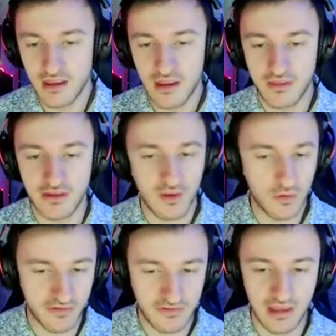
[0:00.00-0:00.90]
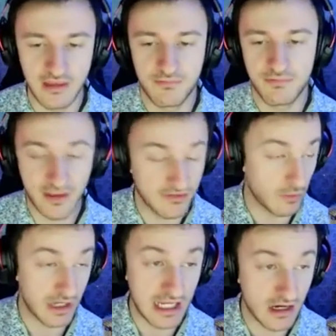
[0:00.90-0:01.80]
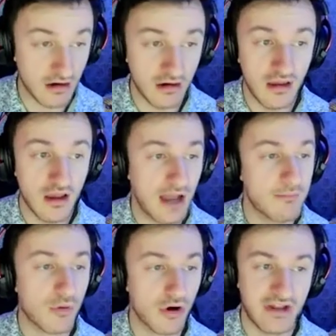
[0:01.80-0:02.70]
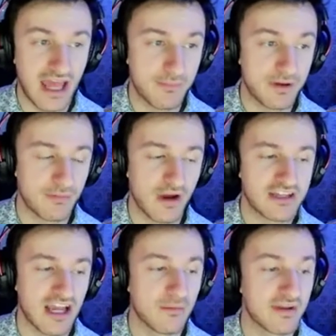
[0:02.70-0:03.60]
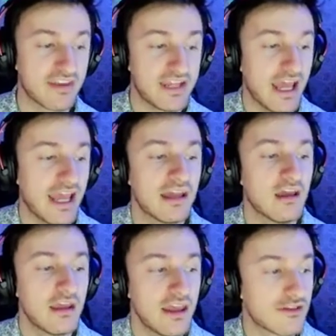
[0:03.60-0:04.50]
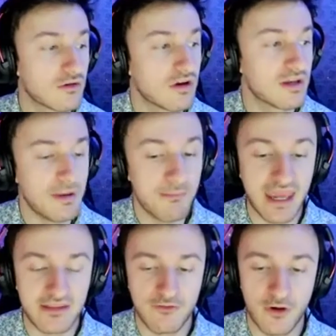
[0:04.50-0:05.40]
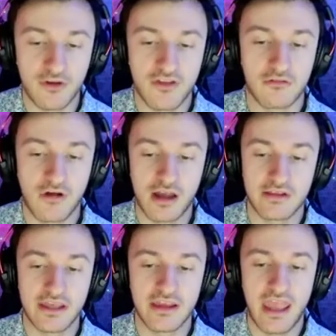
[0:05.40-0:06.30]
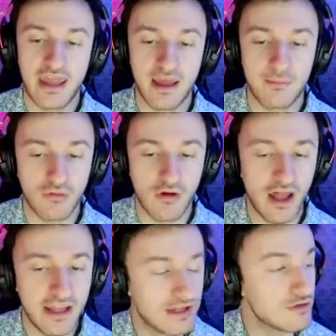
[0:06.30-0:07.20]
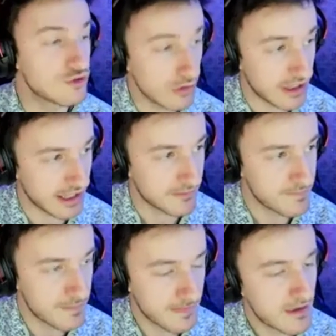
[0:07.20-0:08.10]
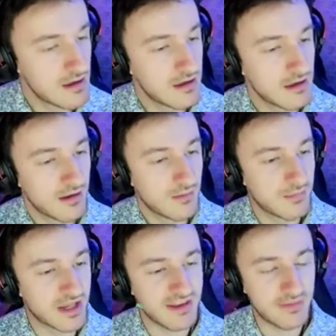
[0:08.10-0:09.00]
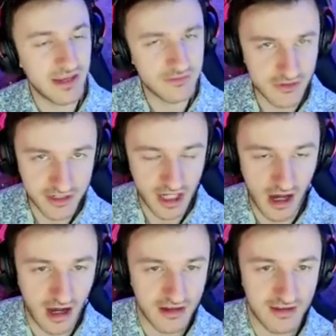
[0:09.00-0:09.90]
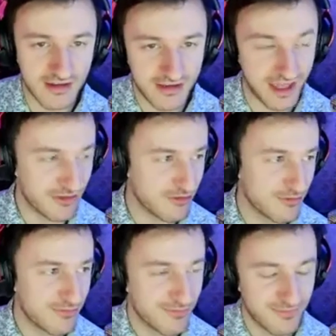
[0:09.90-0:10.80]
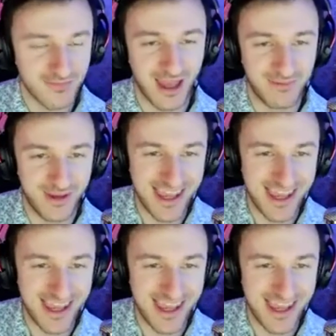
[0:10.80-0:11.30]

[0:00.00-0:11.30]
things they want to see, things they want to hear. I'm more than happy to branch out, but today is going to be mainly focused on Rocket League, and I brought in Julian because I'd be interested to talk. Yes, I'd be